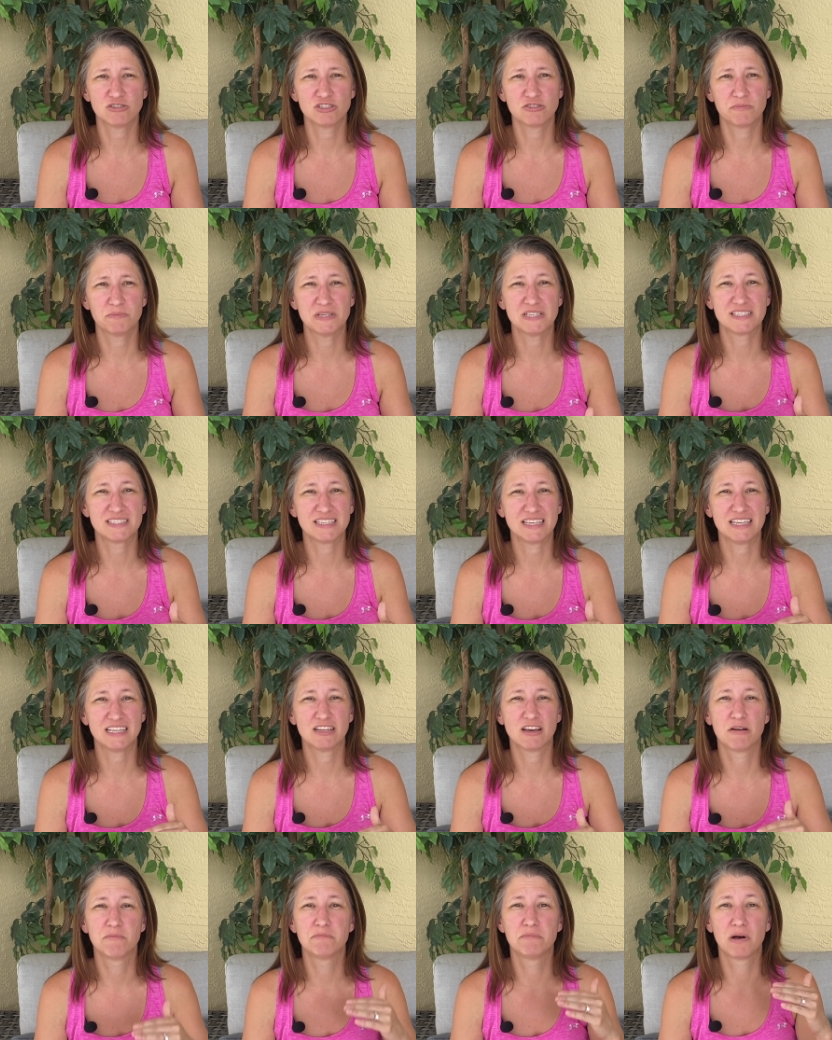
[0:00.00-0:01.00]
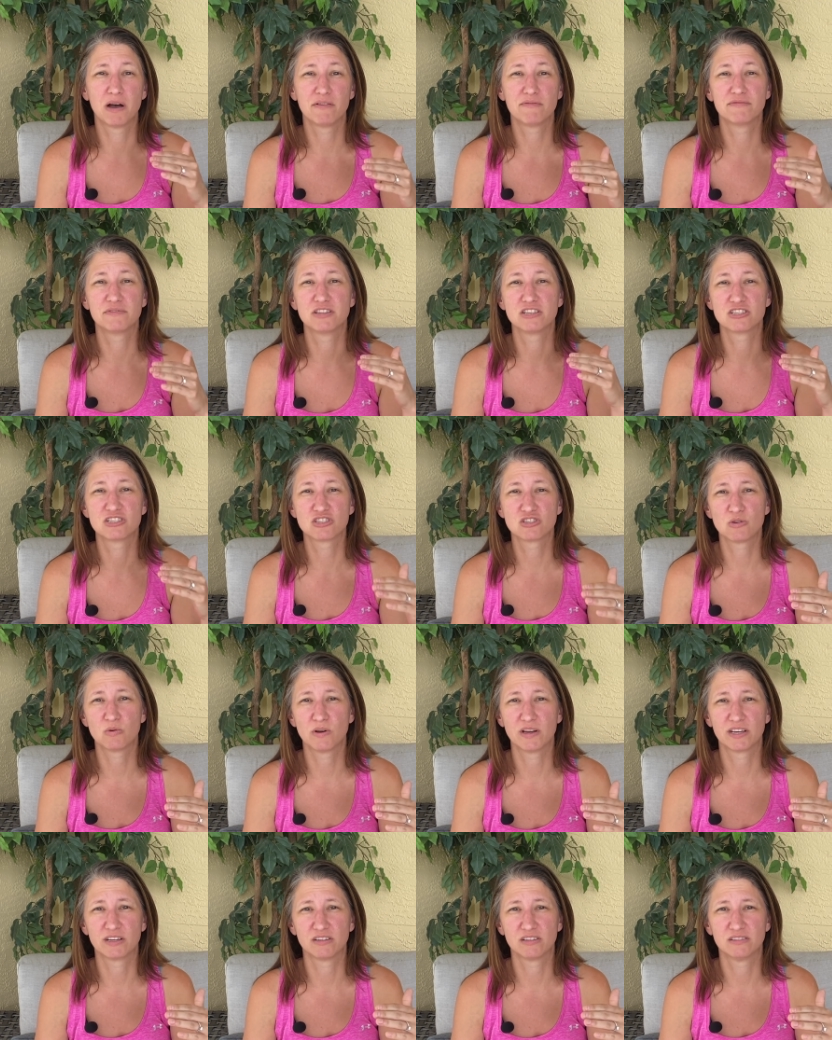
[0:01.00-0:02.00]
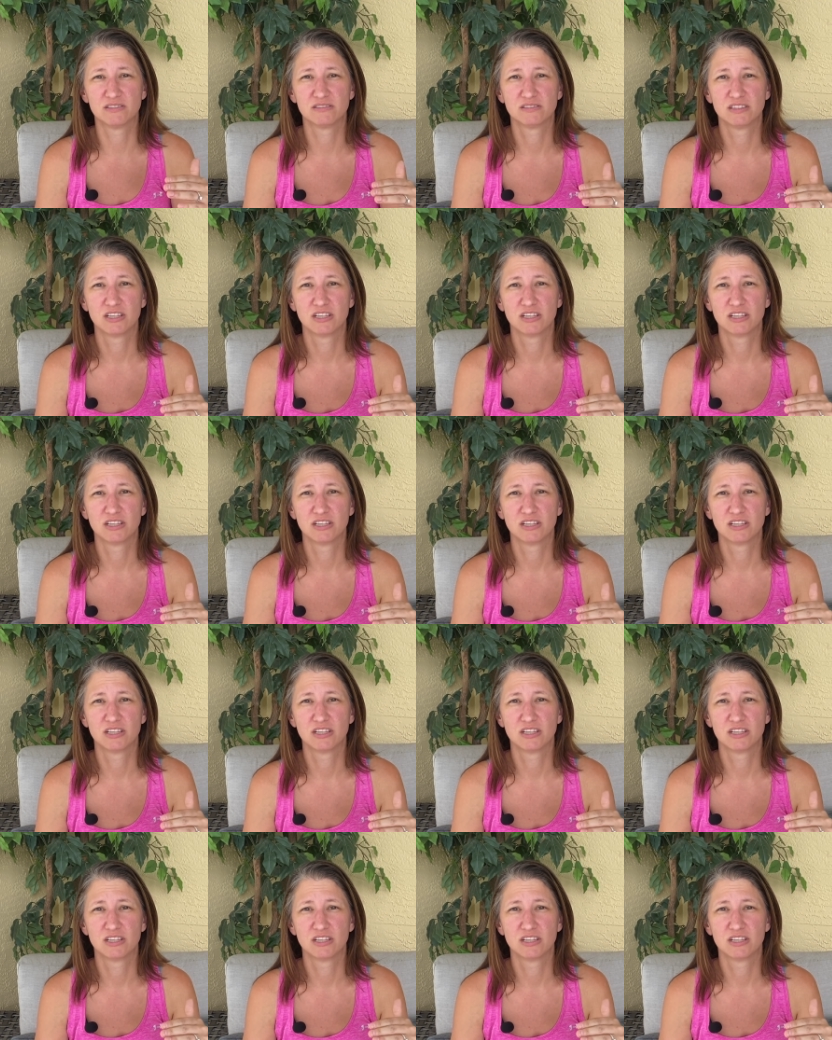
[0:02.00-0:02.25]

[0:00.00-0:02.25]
to be seen above the soil.